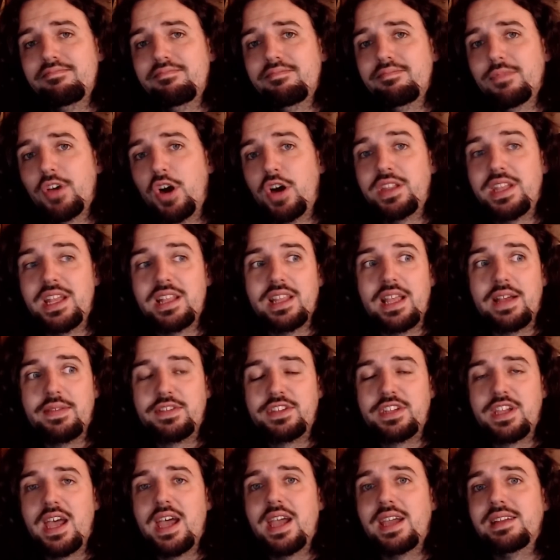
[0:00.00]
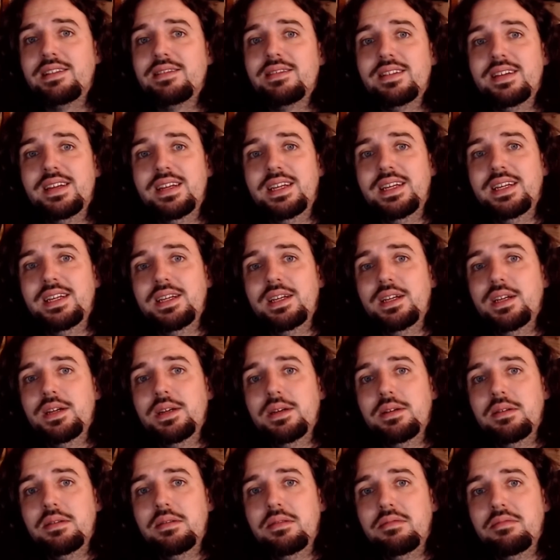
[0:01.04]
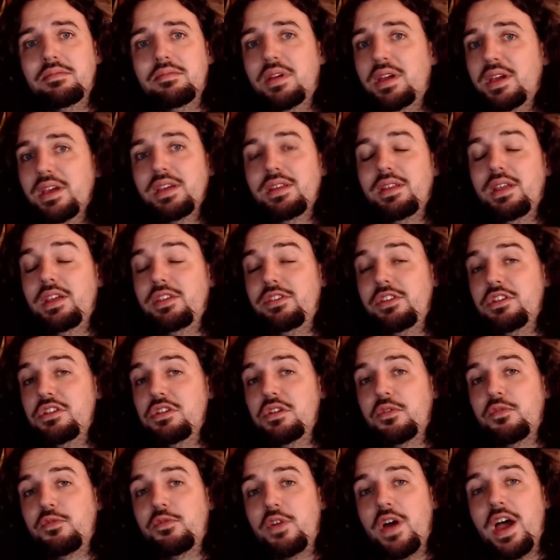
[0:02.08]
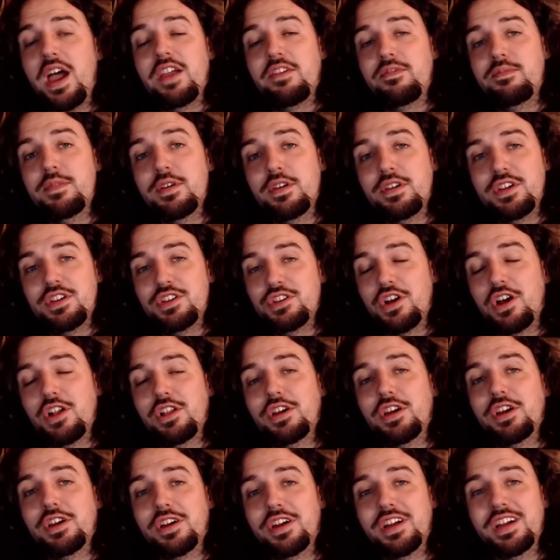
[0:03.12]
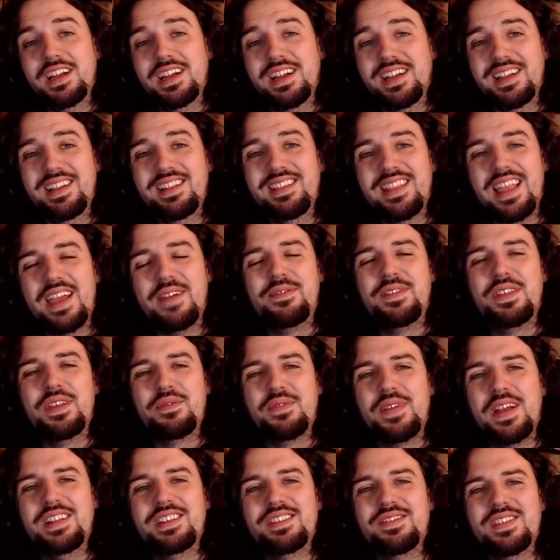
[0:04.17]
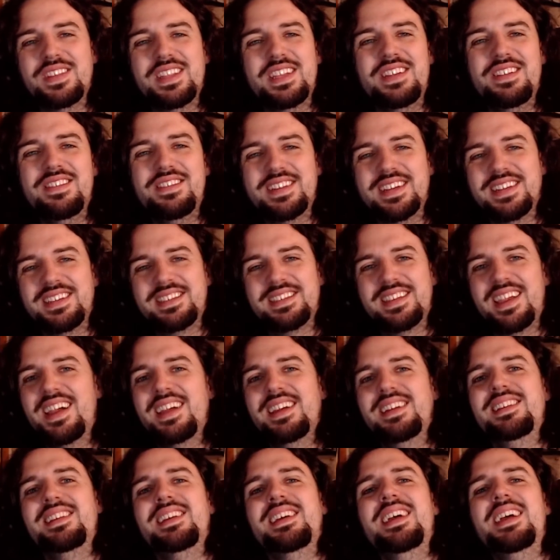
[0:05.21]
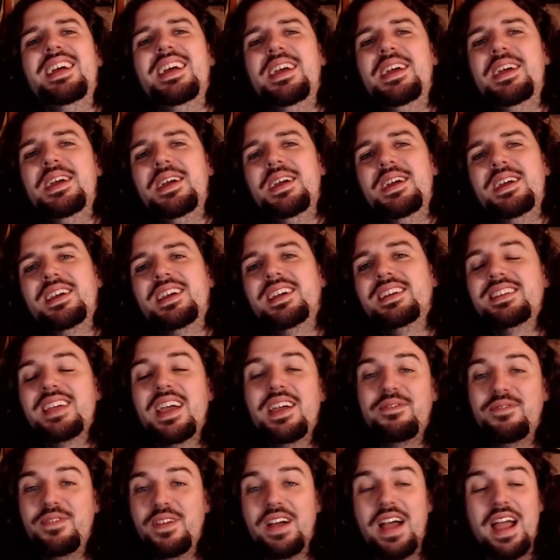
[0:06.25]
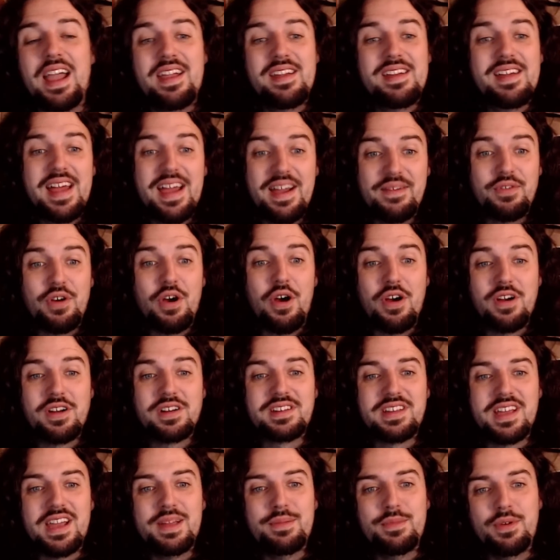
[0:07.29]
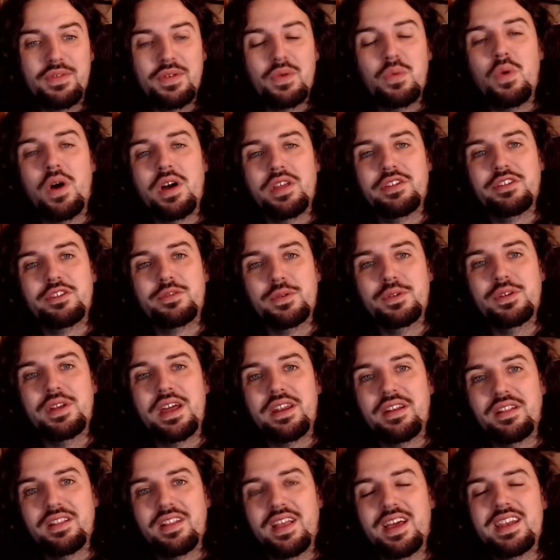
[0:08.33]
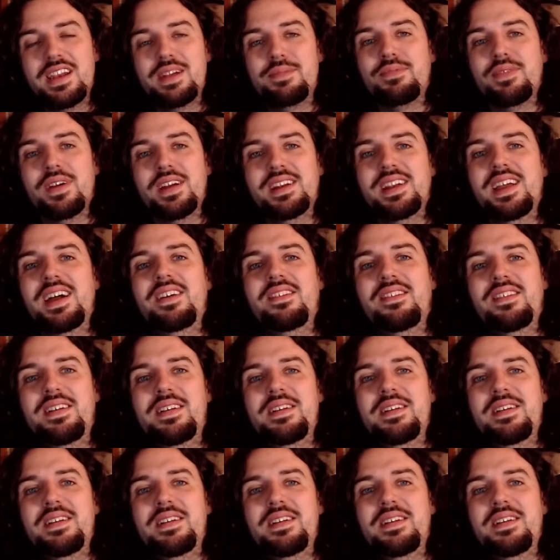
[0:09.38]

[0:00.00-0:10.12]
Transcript: On that left side. Is it your $5 million left defenseman that you just signed? Because I have a hard time moving Wotherspoon out of the lineup right now.